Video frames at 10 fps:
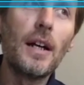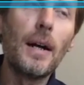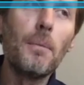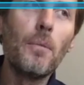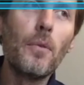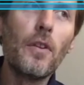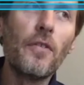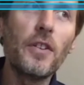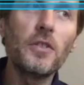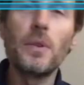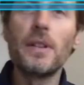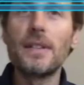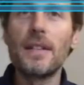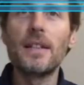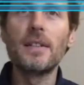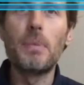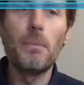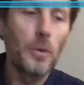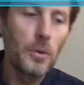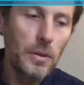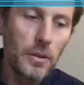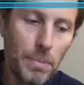The first one is, I think, is a bit more